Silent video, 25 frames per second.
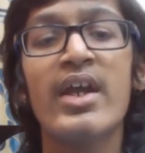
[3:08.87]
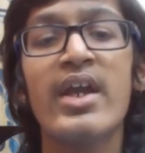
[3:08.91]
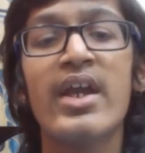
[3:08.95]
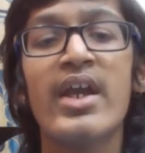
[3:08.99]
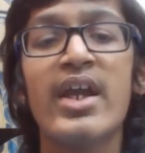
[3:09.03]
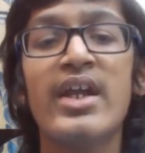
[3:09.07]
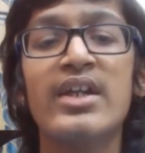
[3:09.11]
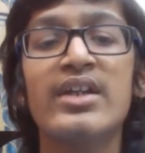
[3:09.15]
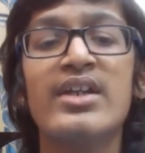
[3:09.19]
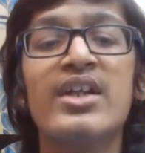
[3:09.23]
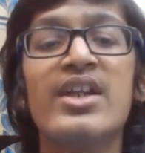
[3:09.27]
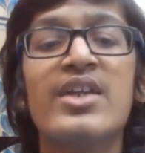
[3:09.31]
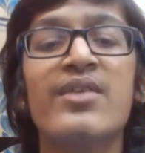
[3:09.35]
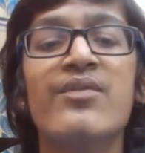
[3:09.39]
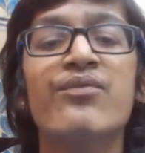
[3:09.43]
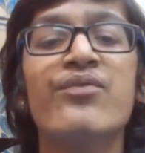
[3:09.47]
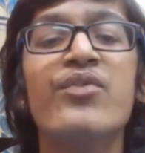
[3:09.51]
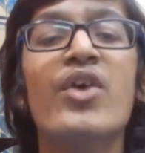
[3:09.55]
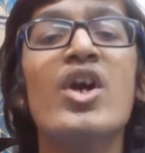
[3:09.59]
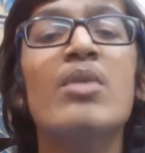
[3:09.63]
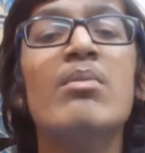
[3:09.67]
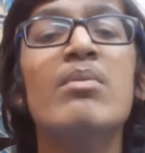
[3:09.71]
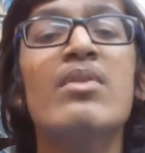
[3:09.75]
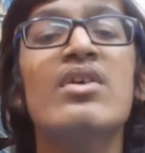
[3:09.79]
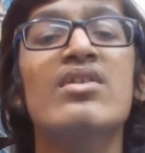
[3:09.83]
It can
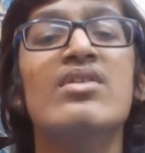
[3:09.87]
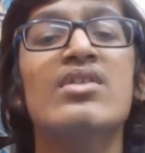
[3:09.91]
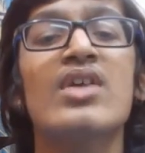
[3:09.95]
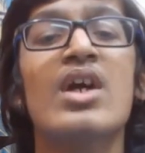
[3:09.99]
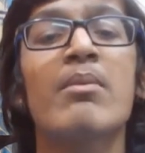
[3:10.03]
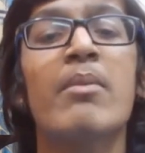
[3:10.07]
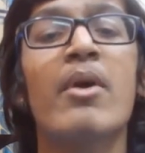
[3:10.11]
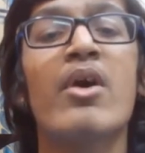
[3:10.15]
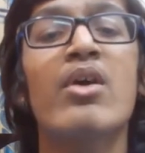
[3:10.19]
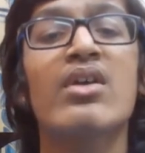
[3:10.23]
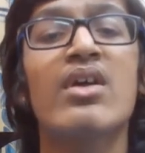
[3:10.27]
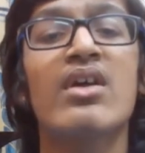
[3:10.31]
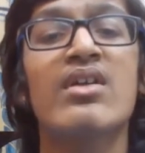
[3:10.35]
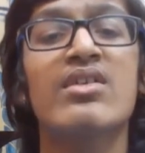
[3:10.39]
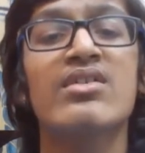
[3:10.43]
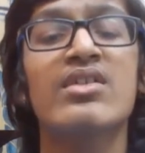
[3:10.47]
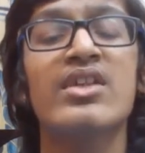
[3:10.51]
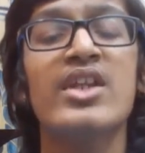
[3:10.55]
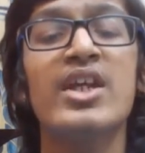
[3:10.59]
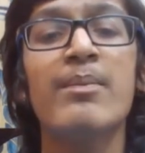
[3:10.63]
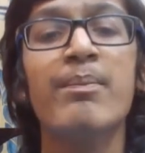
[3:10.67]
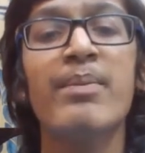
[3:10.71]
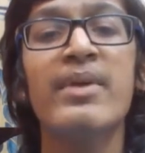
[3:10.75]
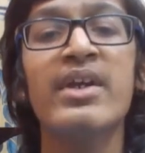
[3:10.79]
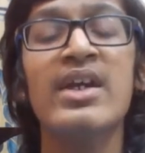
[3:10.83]
inform us about our
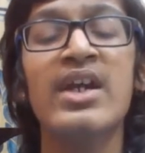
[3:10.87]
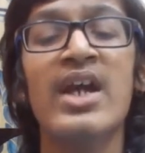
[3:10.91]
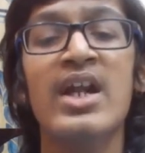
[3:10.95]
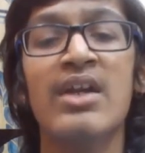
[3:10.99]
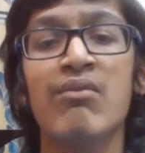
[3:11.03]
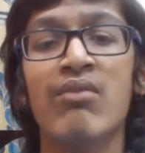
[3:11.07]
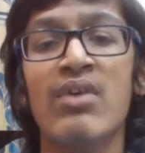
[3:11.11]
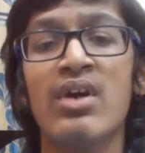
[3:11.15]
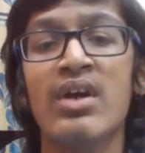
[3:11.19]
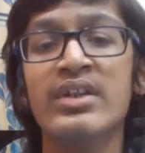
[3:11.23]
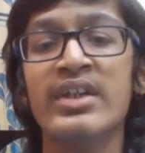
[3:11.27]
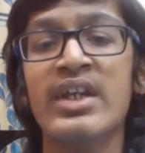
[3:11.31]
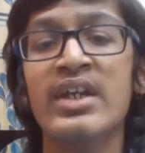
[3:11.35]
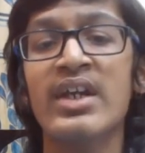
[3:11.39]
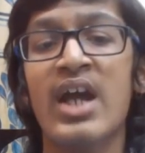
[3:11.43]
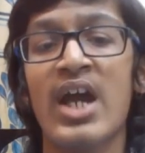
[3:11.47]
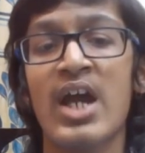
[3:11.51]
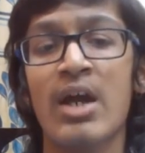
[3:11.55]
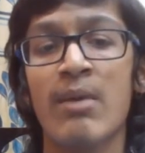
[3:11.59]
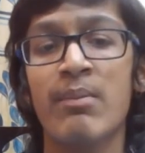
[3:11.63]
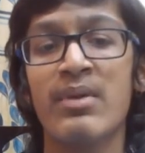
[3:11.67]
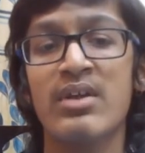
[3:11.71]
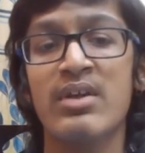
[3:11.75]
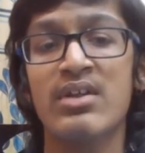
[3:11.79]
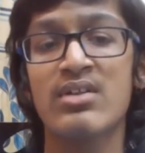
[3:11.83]
sleeping and working
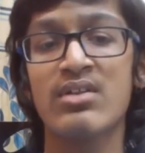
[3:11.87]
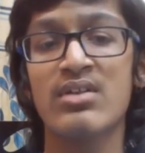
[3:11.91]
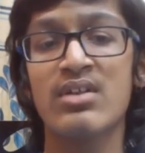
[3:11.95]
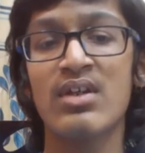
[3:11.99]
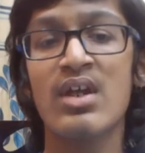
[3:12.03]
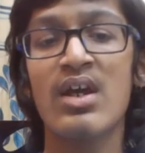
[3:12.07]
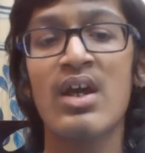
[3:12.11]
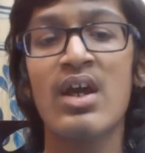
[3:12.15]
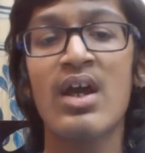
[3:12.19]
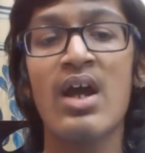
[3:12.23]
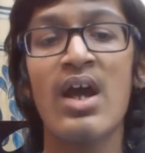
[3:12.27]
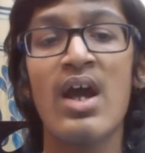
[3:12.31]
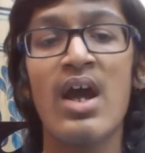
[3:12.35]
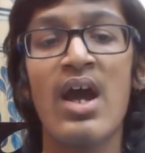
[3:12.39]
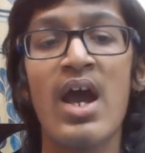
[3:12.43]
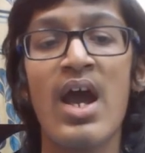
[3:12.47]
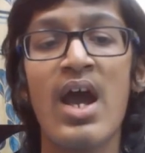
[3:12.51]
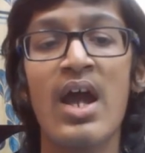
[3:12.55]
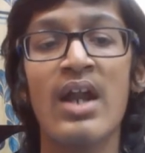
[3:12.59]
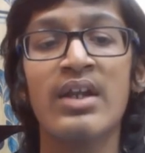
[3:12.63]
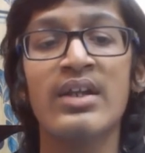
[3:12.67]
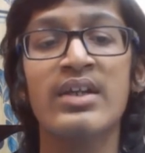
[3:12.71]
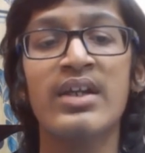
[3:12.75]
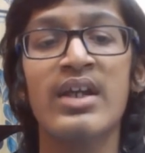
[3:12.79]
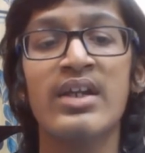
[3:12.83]
habits
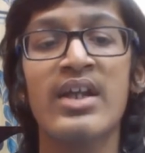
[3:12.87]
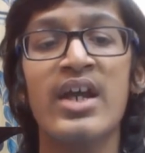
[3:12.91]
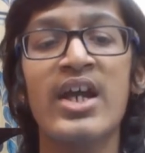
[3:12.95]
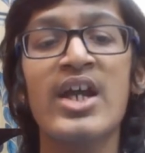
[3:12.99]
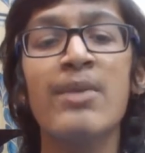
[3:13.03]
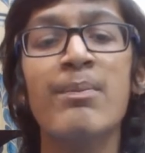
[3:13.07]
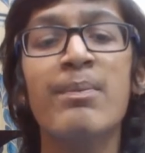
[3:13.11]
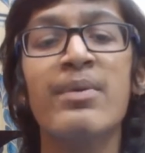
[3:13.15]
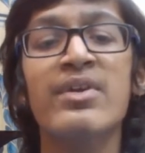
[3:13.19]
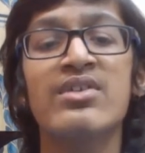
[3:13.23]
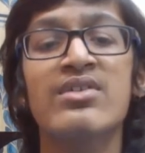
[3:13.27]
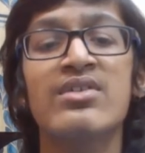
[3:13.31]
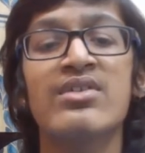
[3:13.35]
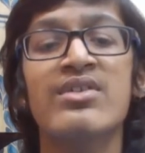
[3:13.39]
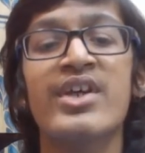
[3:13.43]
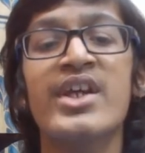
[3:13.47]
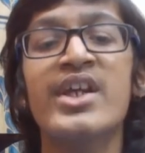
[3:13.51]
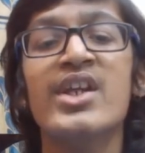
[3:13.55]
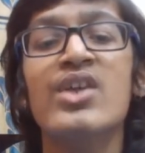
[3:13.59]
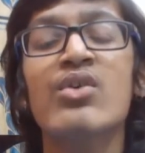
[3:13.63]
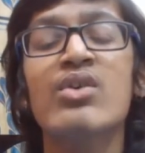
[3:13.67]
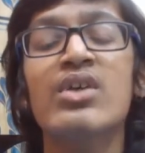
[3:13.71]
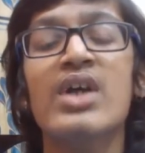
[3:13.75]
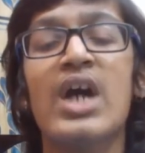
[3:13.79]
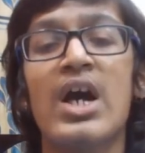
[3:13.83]
and can help us
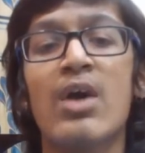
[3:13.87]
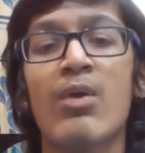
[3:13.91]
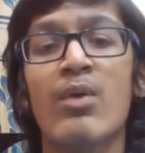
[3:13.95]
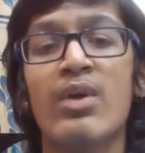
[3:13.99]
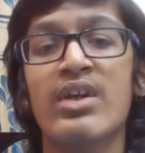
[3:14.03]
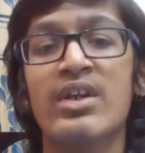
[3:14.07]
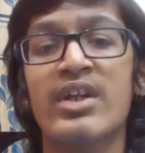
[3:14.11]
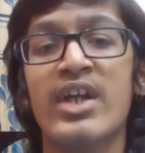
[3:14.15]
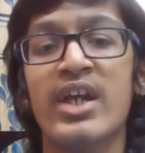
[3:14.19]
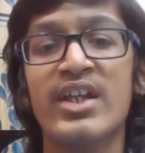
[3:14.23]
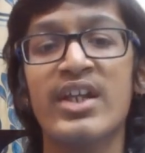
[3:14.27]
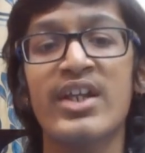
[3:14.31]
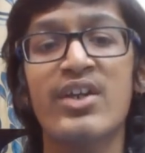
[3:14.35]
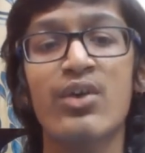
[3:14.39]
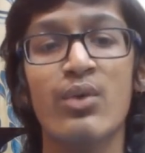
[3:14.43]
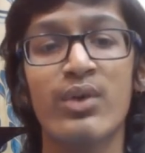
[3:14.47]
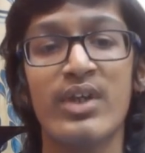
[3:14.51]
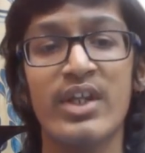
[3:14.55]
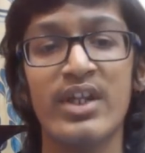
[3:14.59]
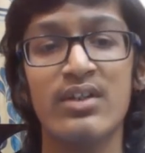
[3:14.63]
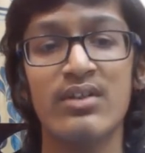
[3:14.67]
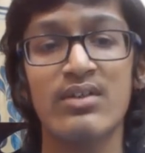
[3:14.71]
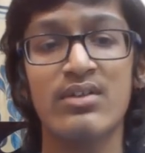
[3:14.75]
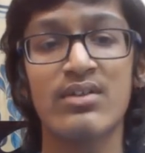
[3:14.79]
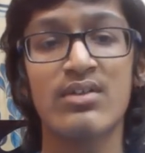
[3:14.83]
relook our daily
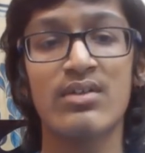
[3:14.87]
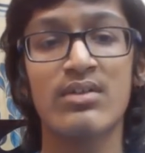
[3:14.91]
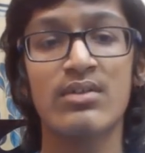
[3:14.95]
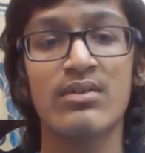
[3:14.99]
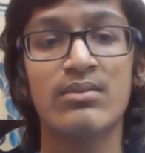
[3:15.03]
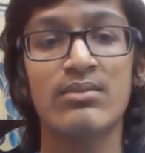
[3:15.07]
routines.